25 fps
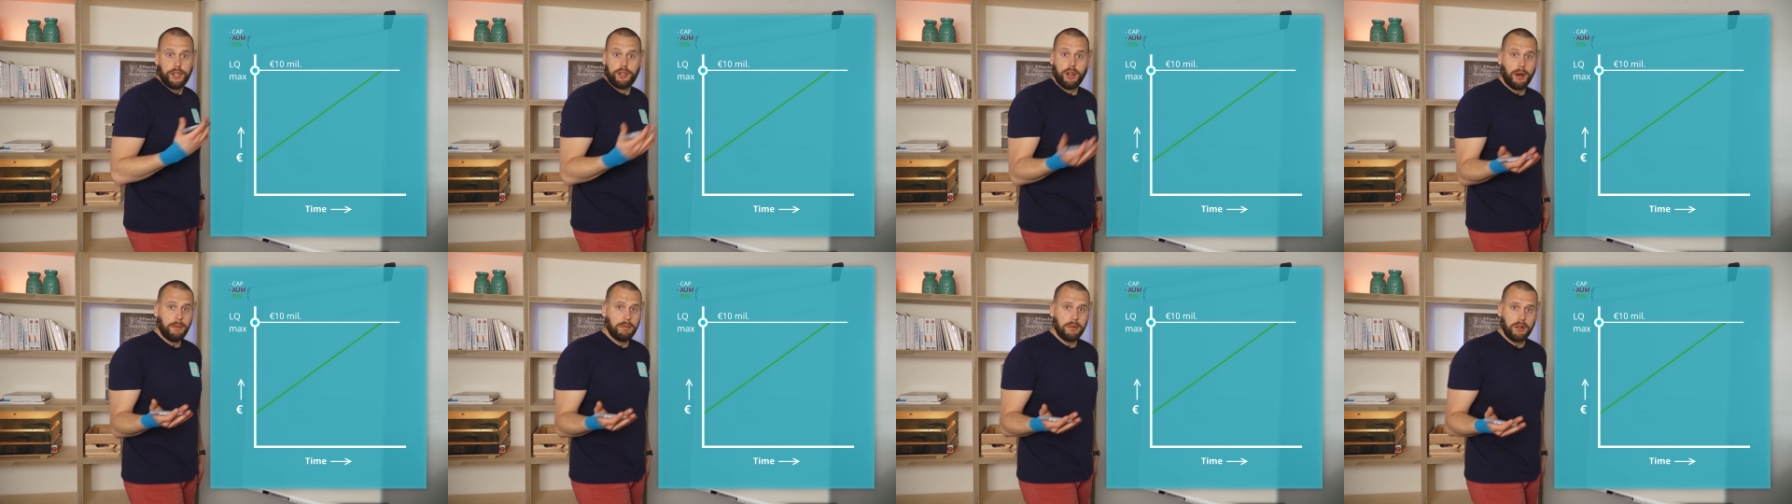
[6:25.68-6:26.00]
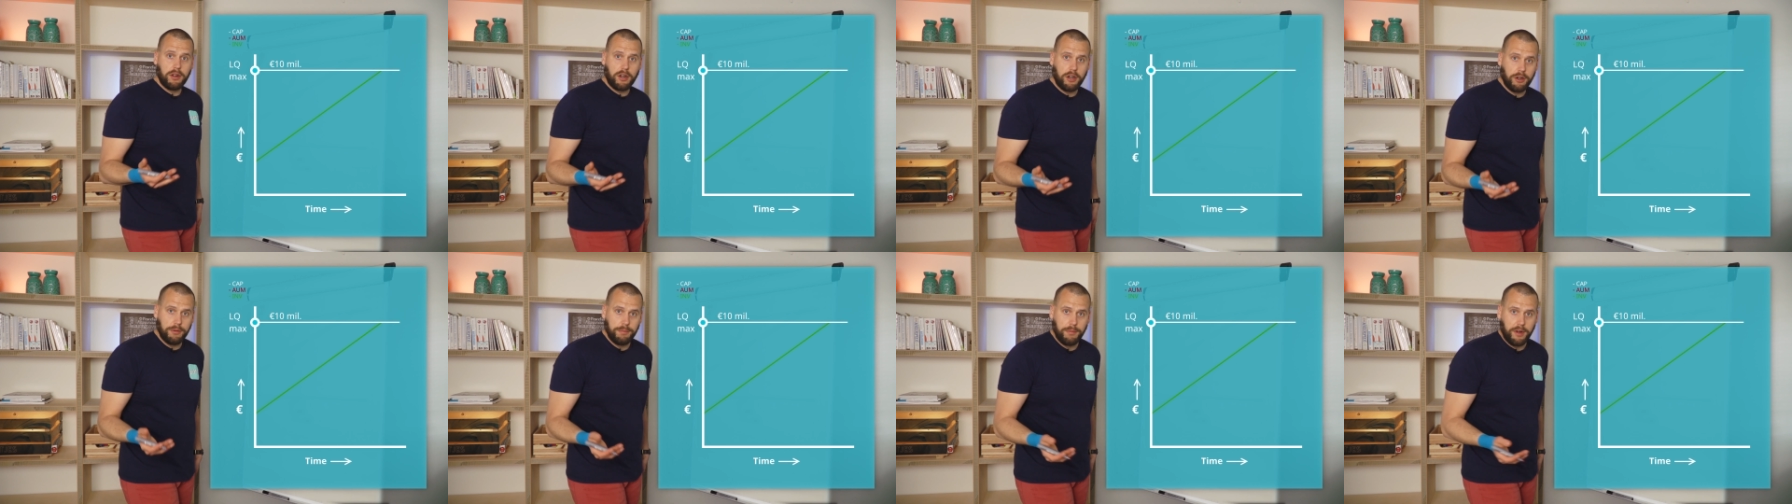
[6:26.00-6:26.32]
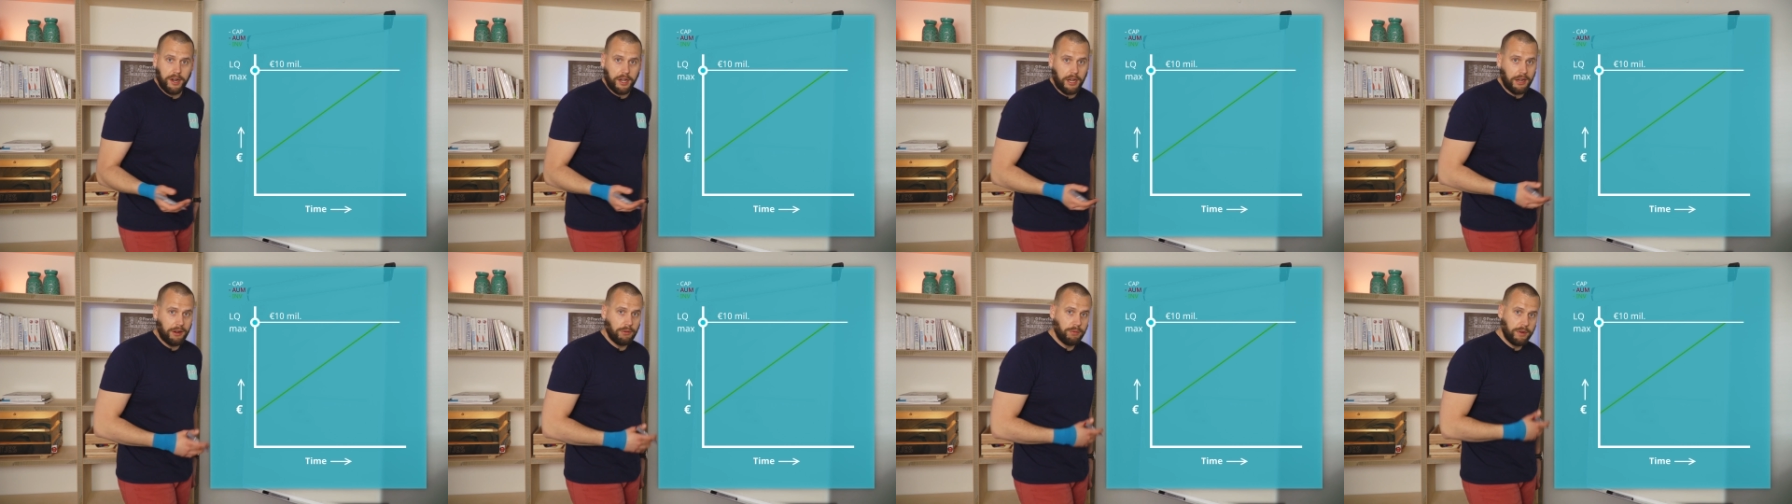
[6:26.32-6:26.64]
double our
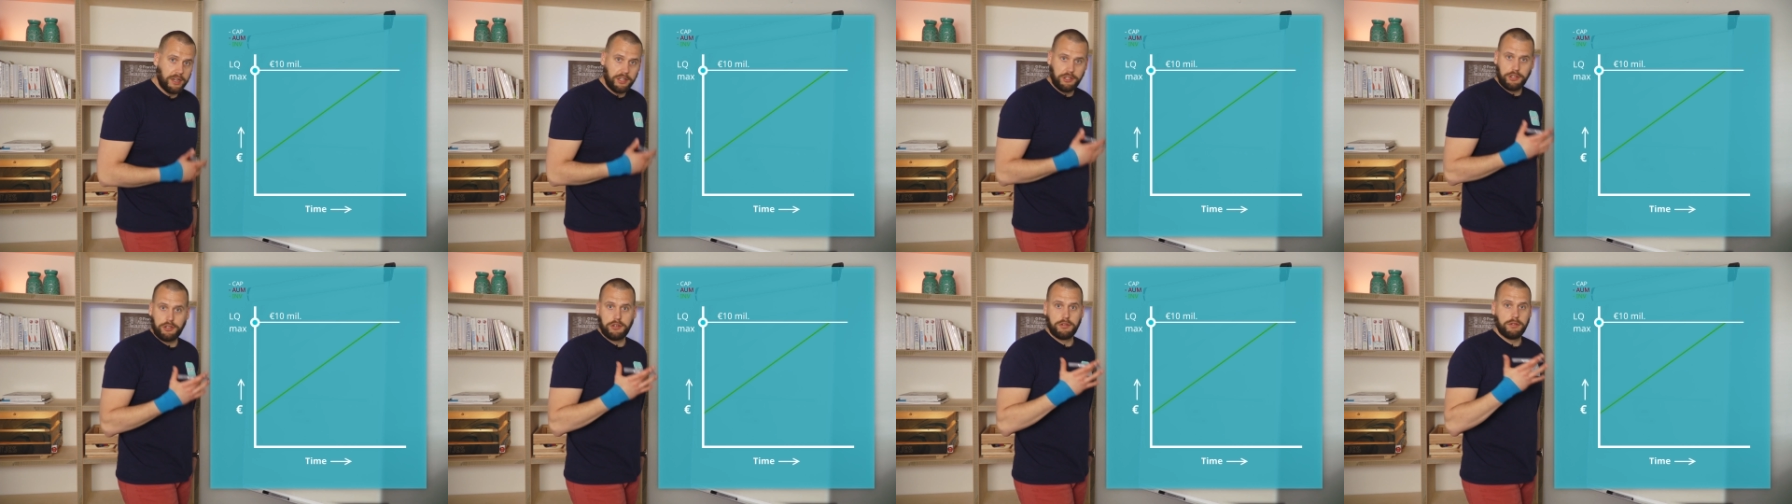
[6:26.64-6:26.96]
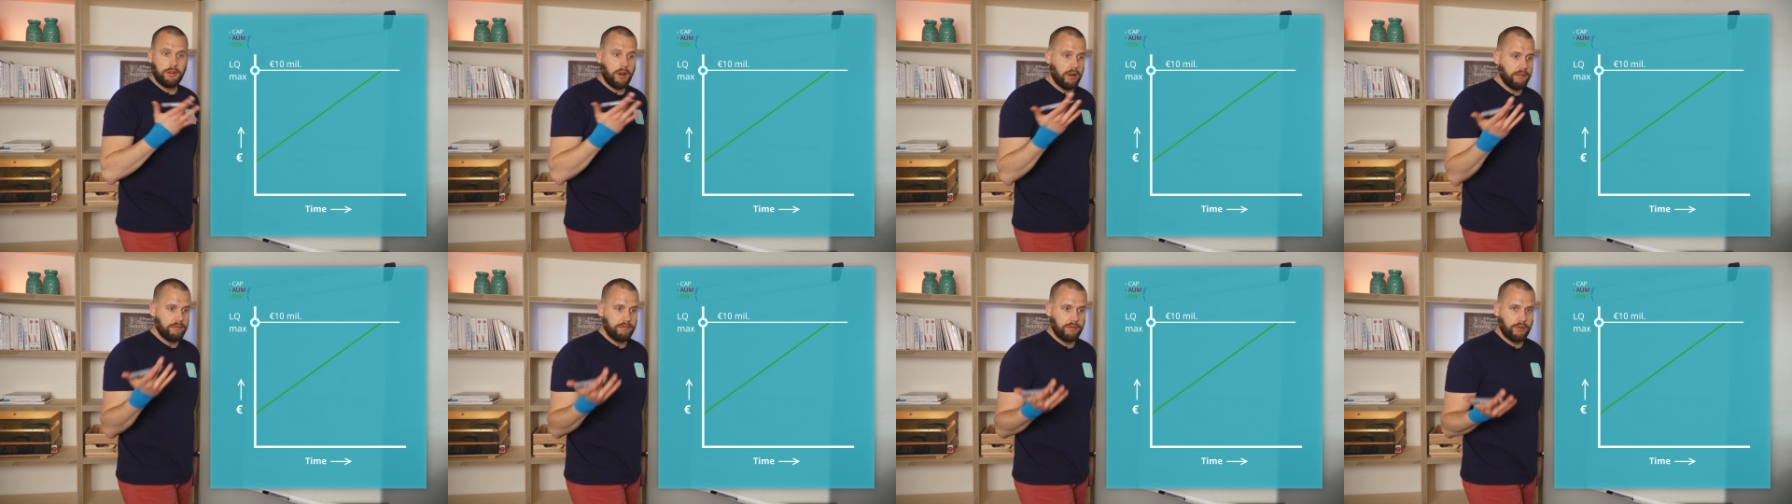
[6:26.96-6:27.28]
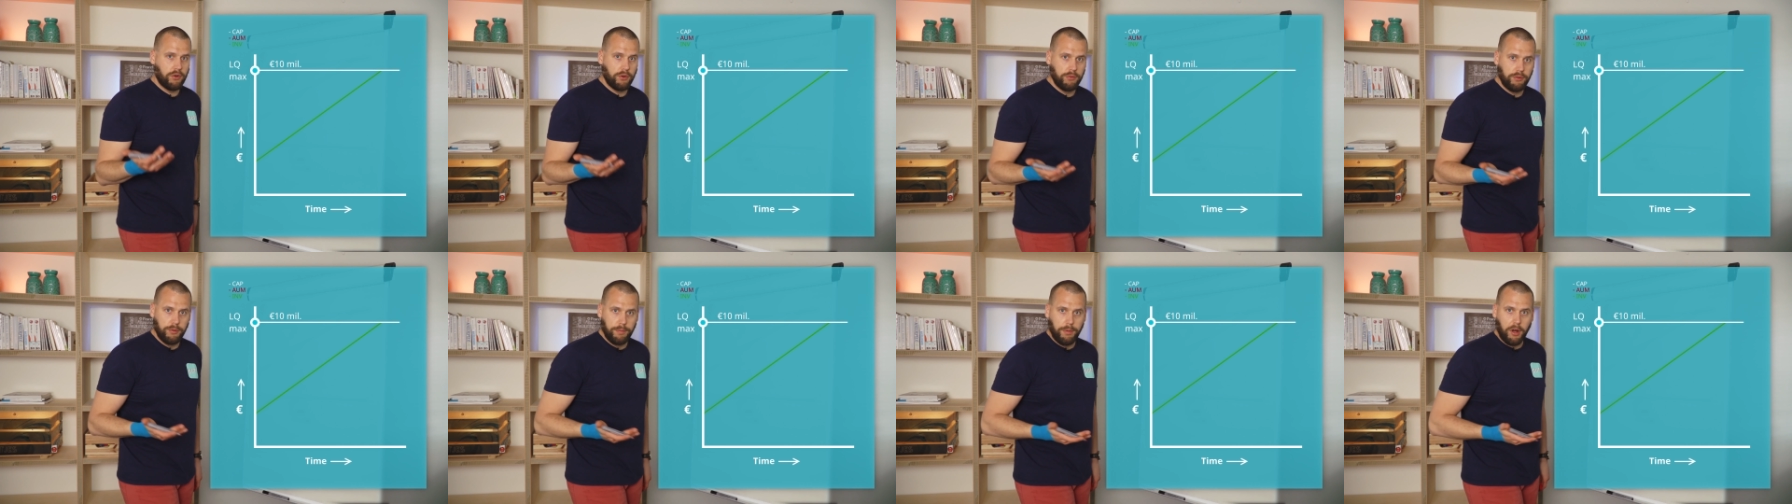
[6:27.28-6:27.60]
money, which
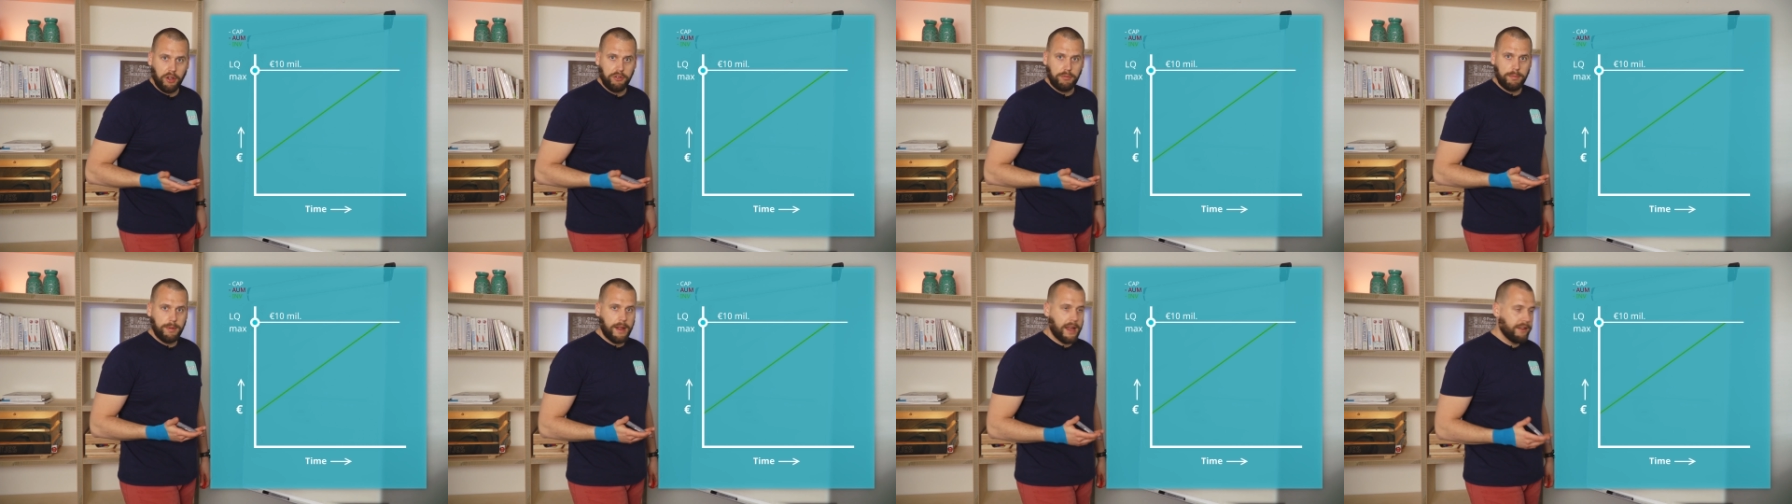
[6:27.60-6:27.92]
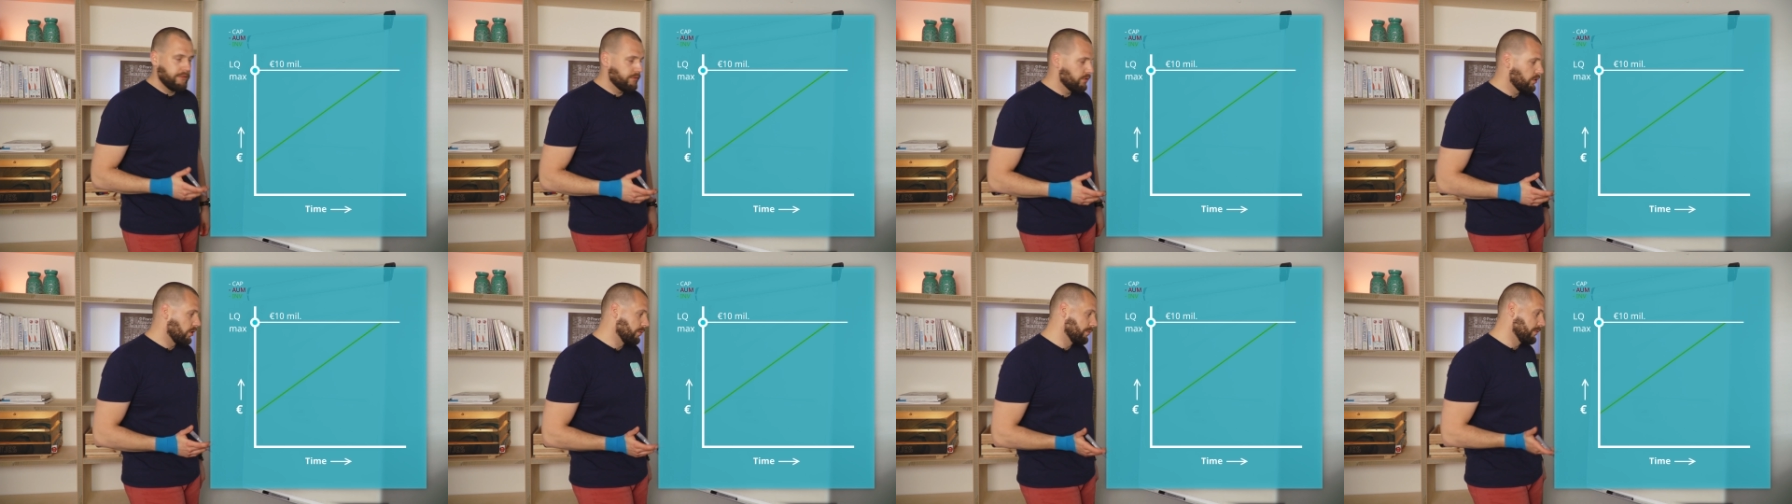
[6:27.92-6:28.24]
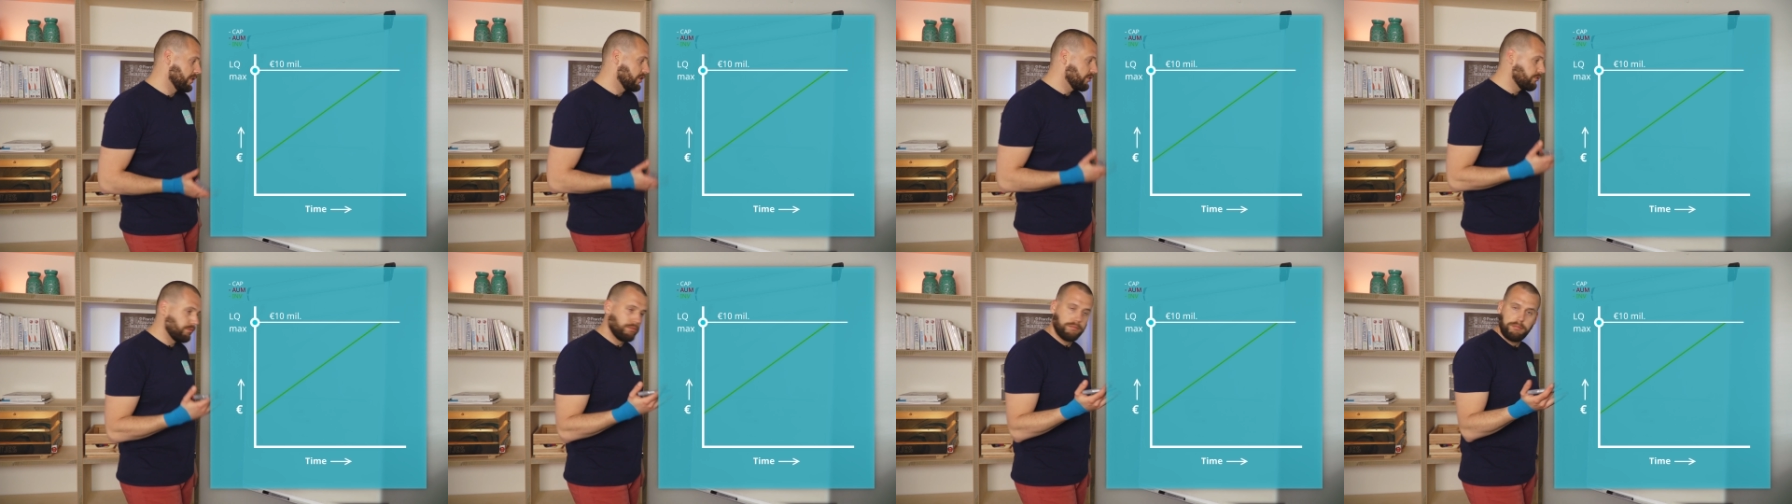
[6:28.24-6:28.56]
for the bot
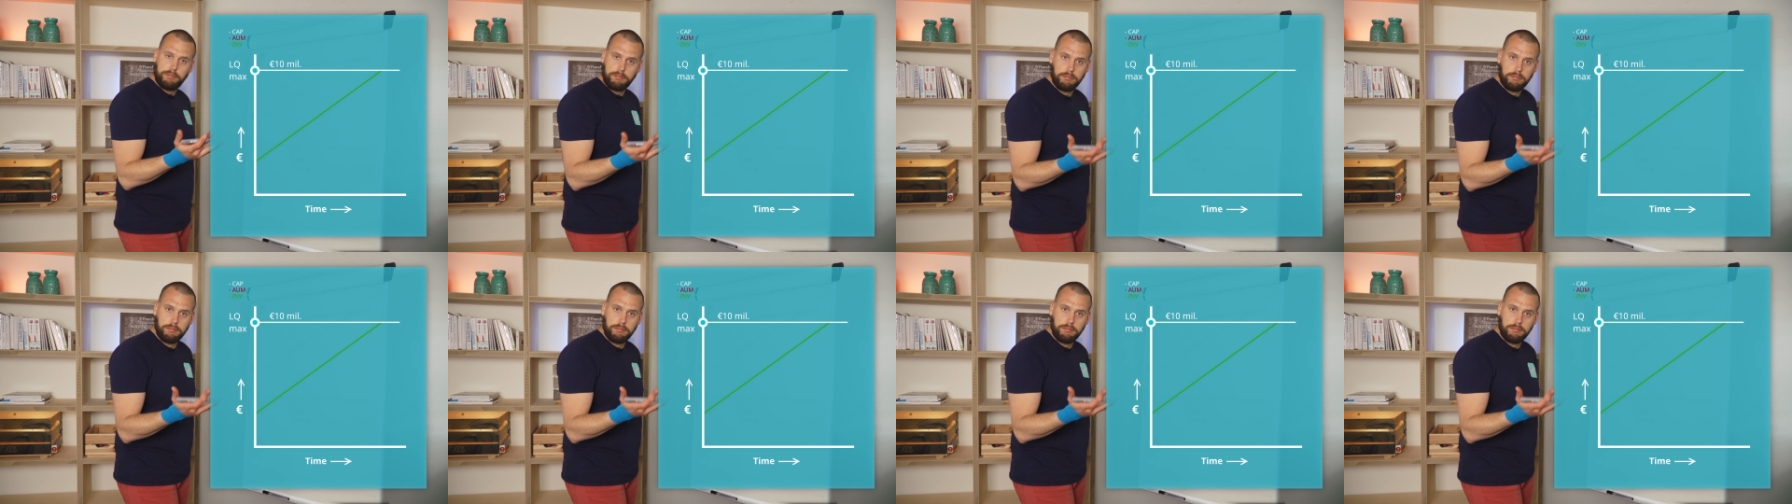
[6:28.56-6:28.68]
platform is